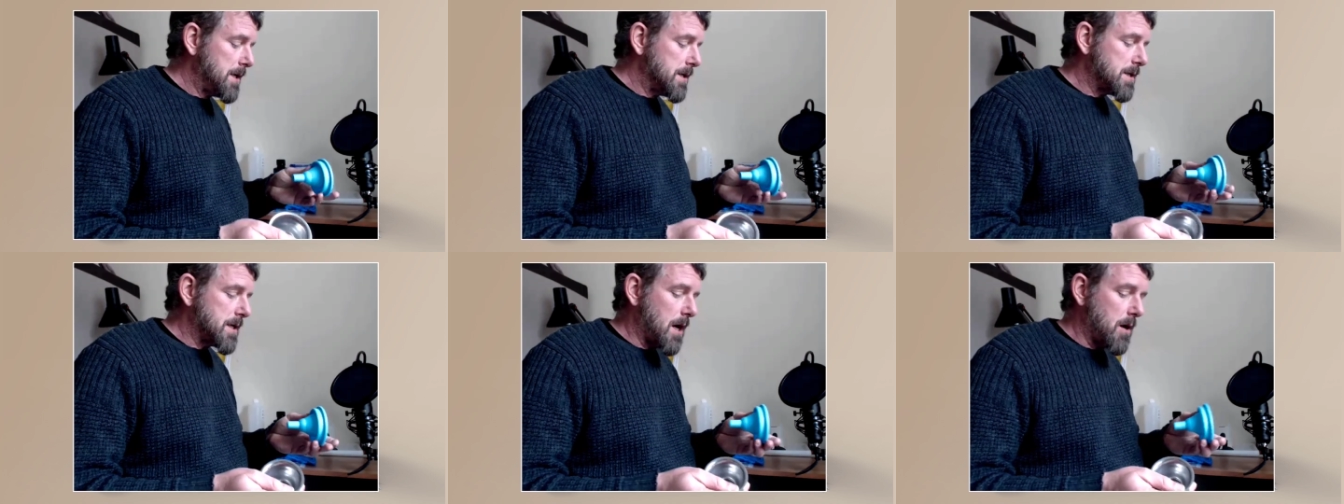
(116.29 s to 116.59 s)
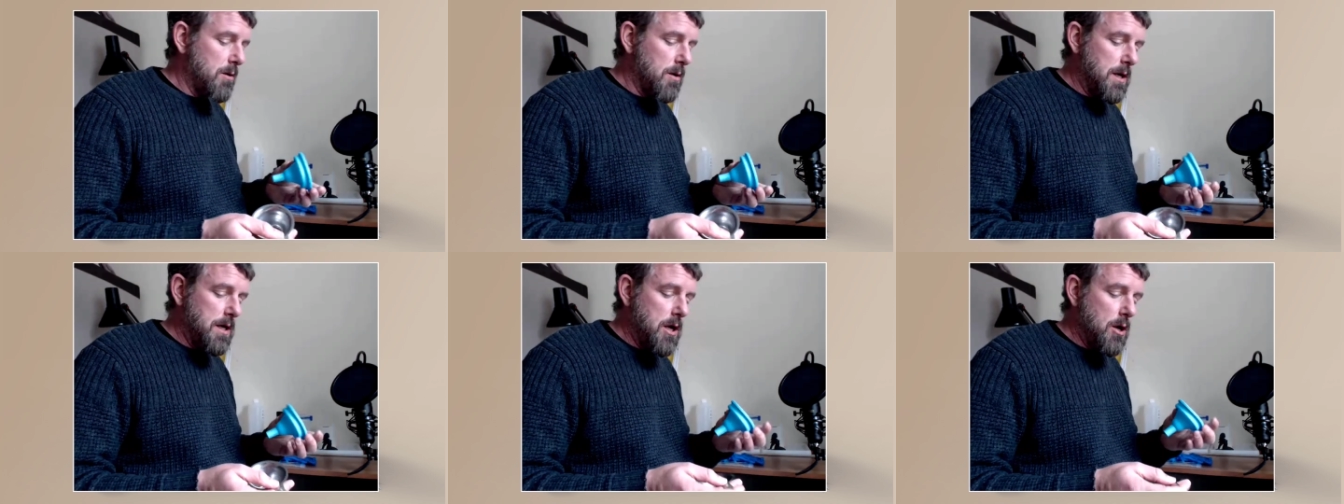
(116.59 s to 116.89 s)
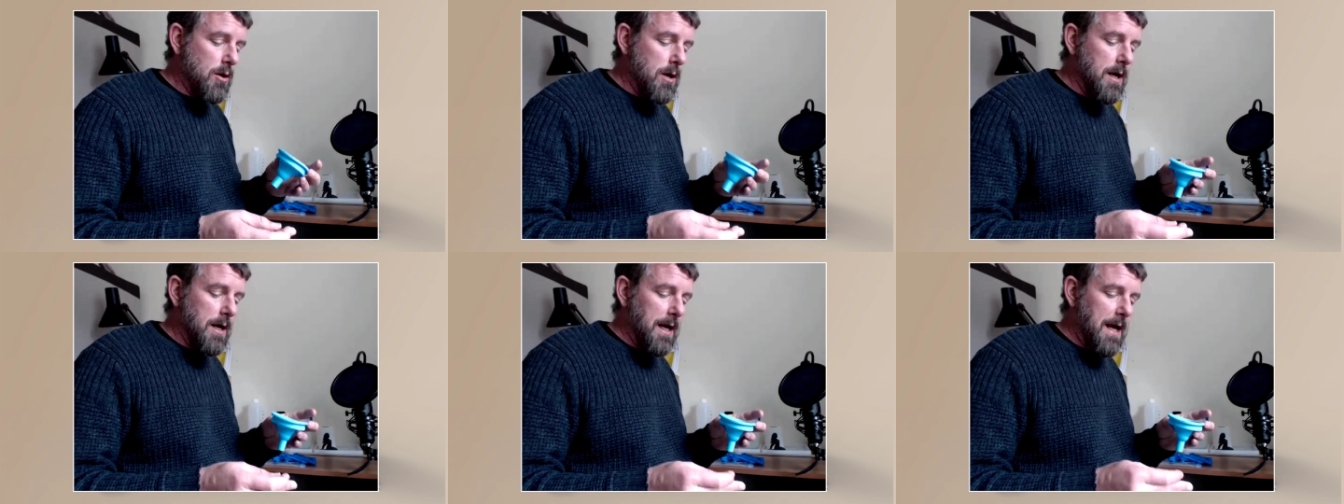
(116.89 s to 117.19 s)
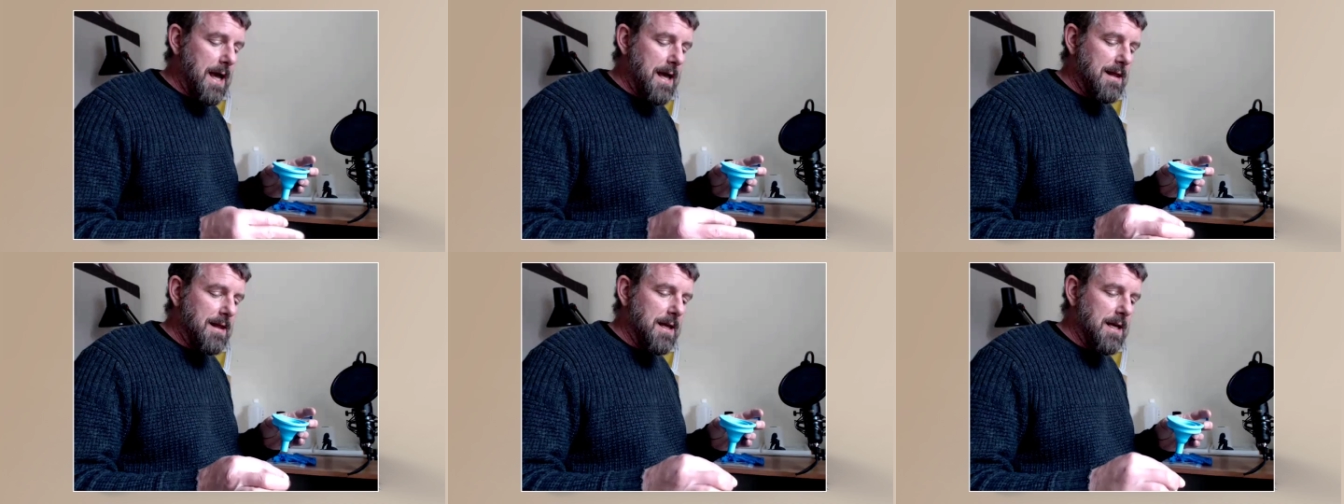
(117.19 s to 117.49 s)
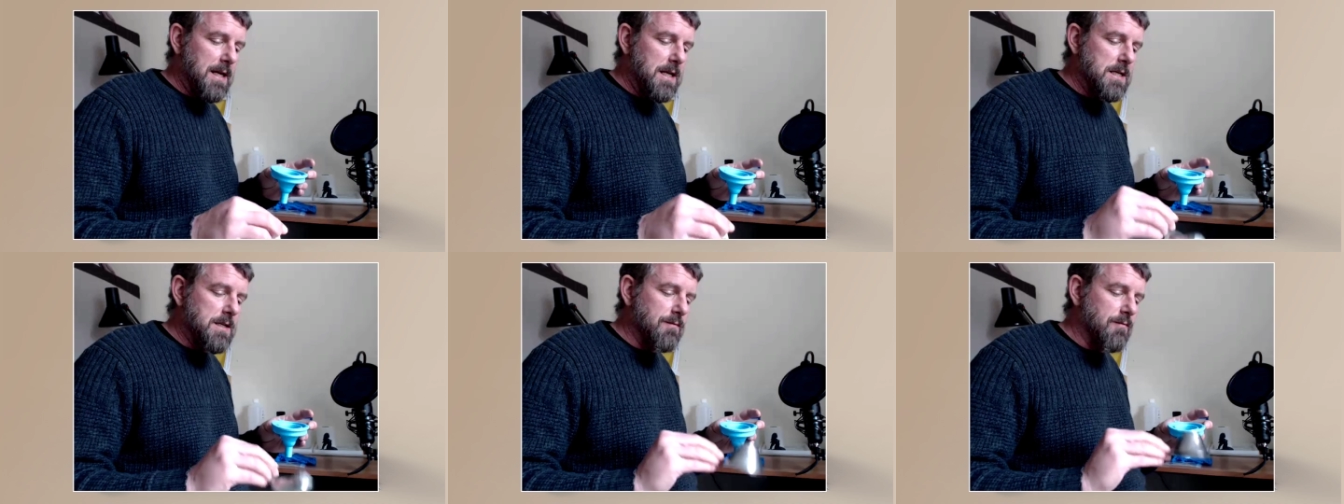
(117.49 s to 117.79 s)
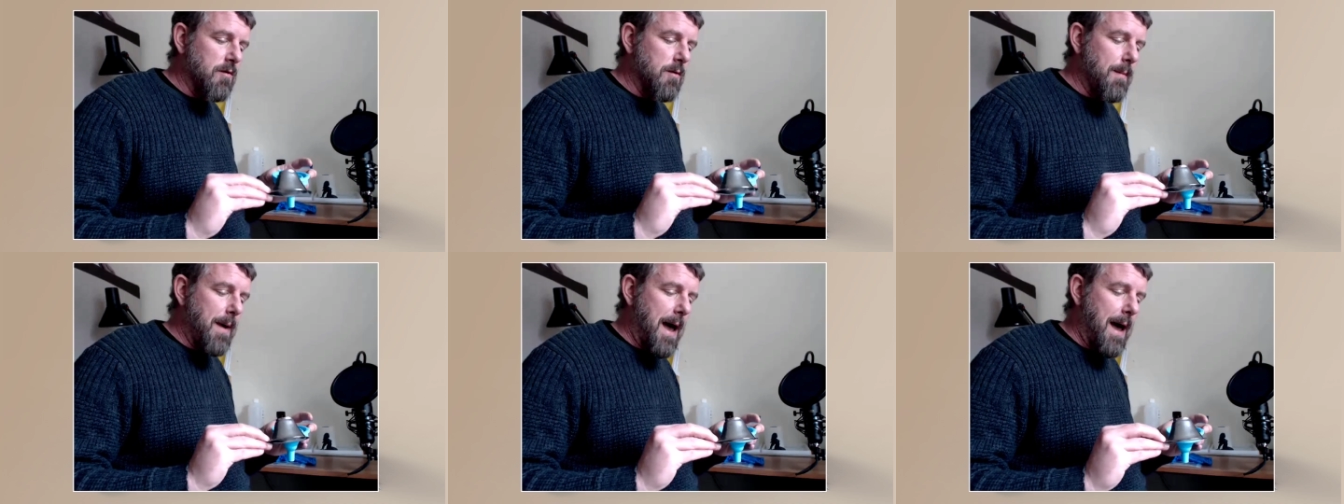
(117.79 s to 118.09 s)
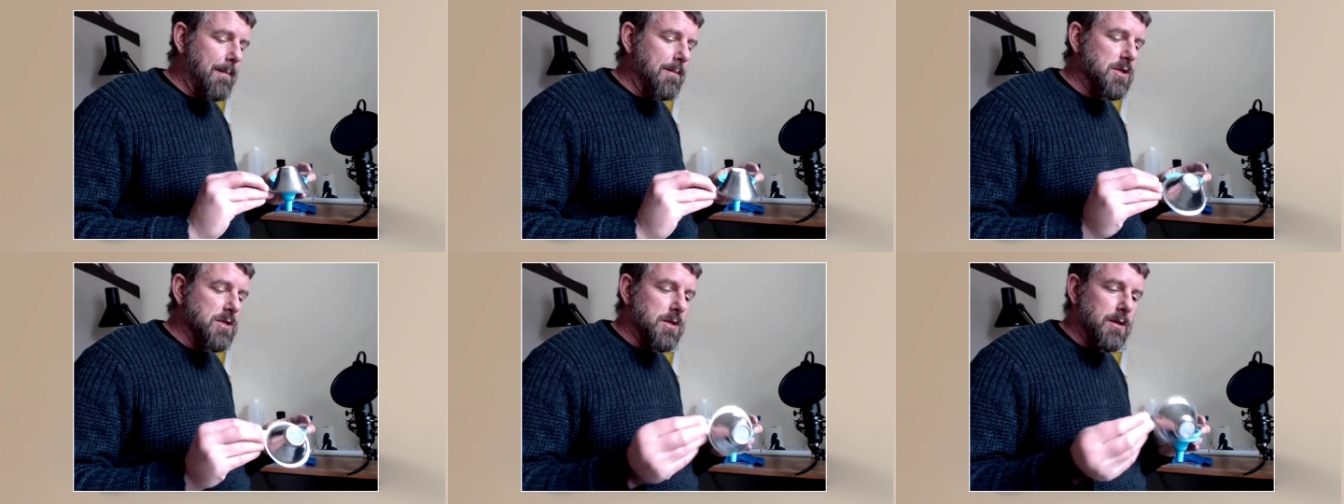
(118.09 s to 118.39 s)
So you can get these from
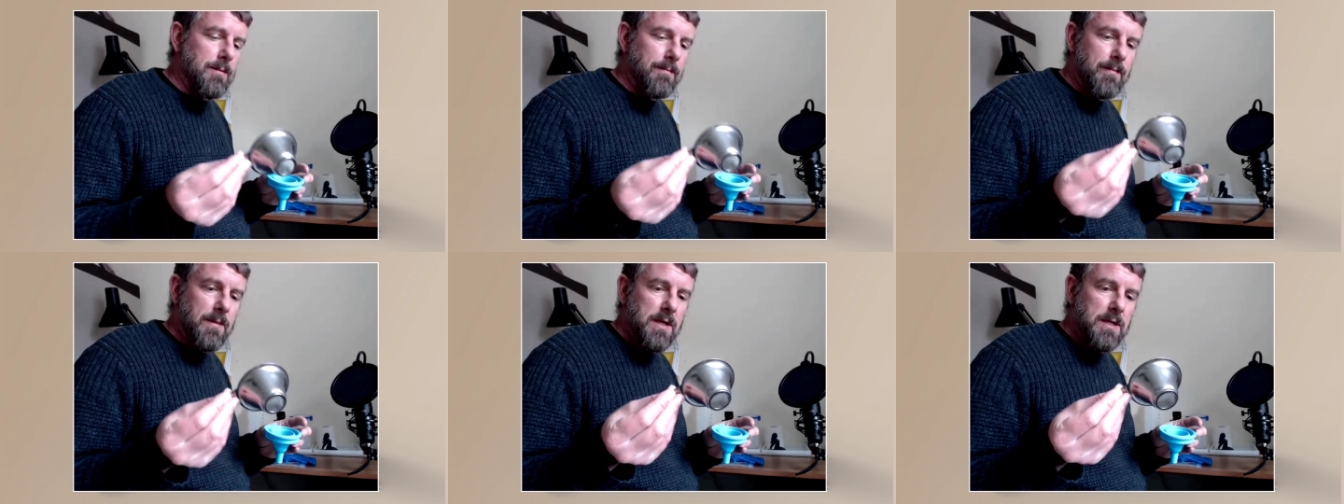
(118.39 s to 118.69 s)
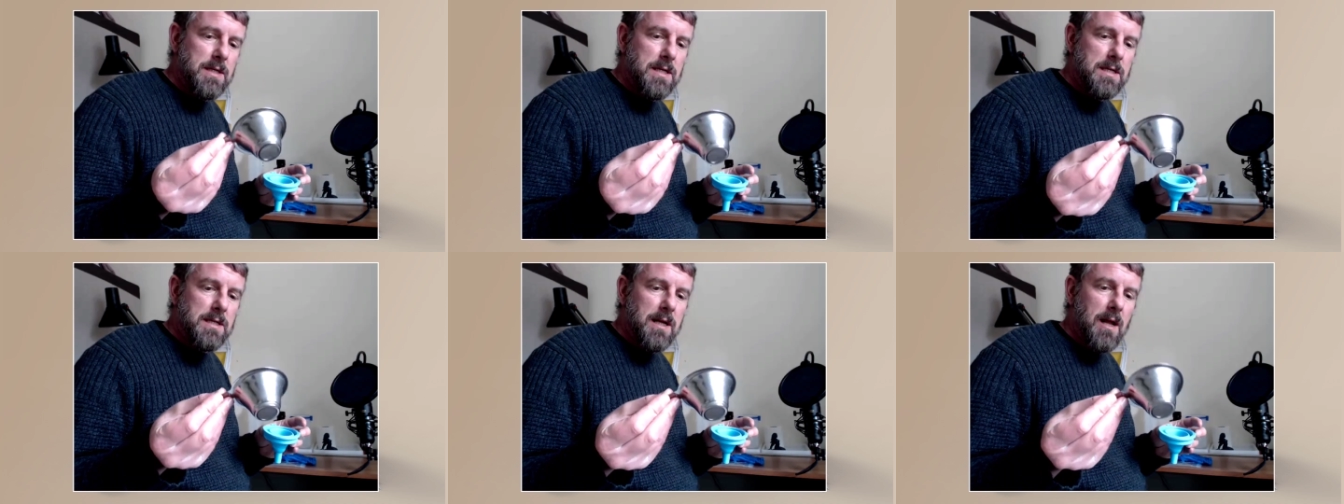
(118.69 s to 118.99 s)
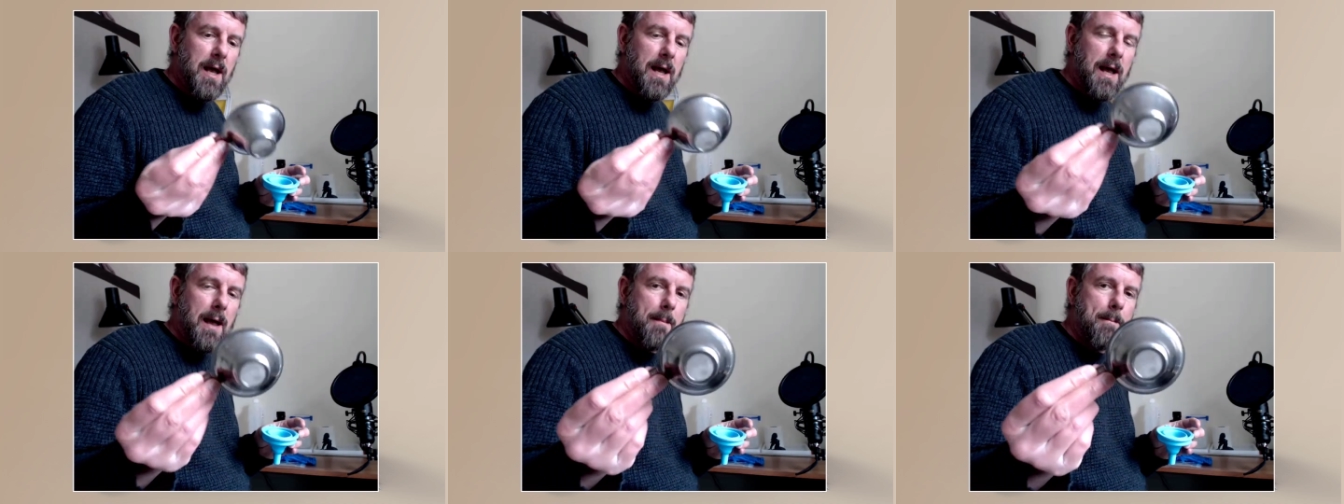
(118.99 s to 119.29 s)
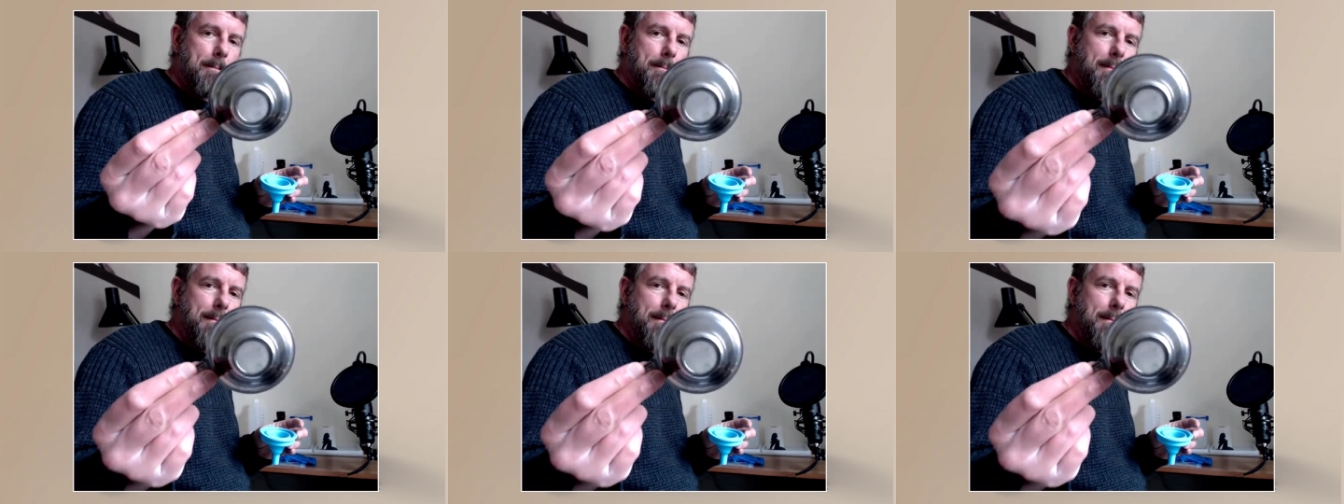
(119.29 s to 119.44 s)
Amazon. This is like a